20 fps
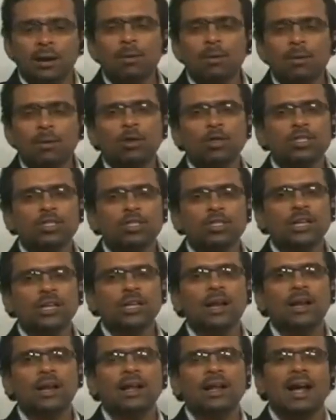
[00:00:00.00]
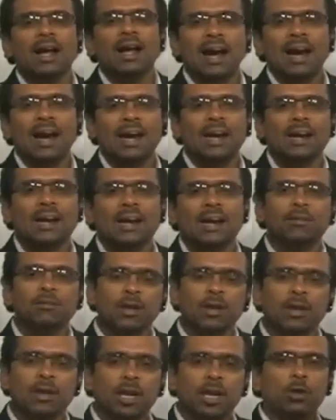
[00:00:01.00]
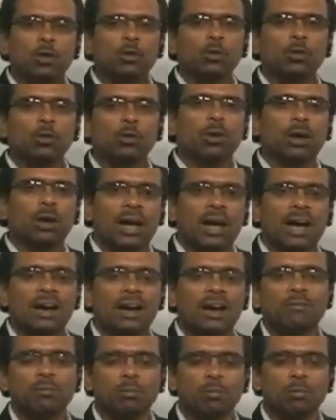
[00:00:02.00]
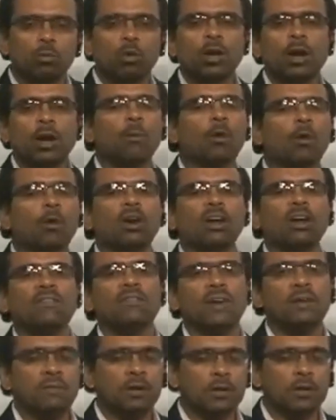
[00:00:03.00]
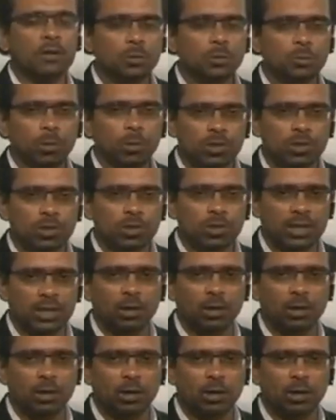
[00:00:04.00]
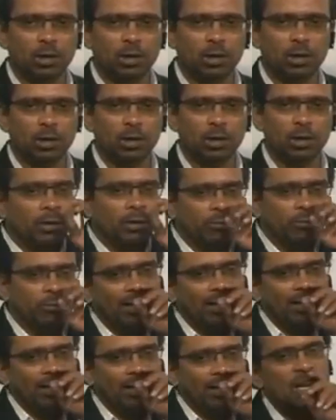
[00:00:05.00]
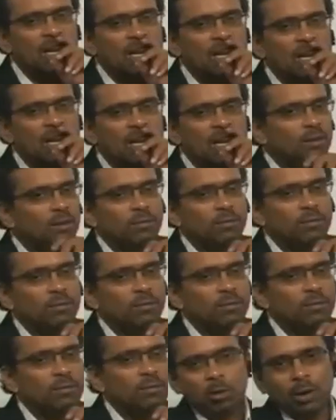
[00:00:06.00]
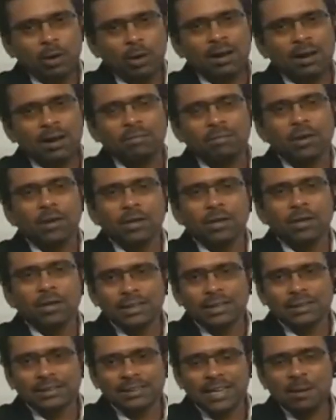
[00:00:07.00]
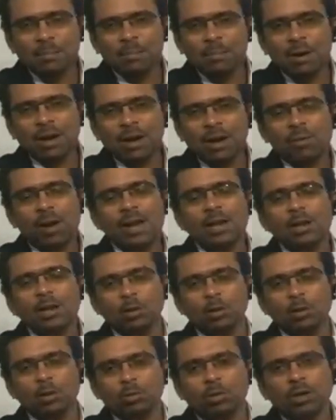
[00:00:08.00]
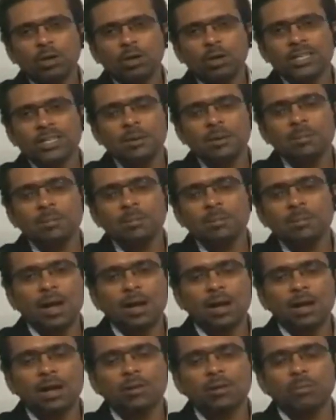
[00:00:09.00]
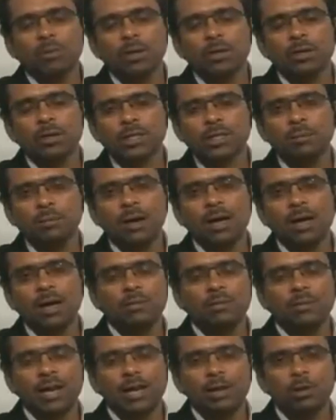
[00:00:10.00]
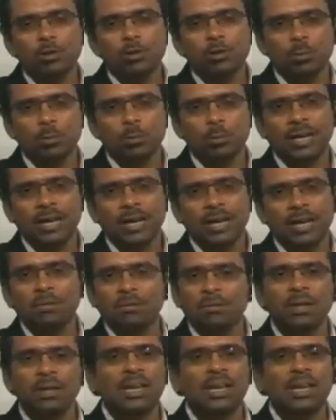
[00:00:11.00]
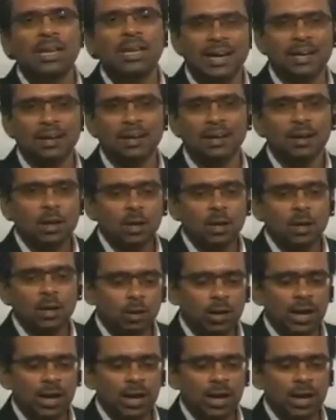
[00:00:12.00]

common mode signal, and we try to have more amount of difference mode signal only. For that, we try to have the CMR value, okay, CMRR value should be kept very high,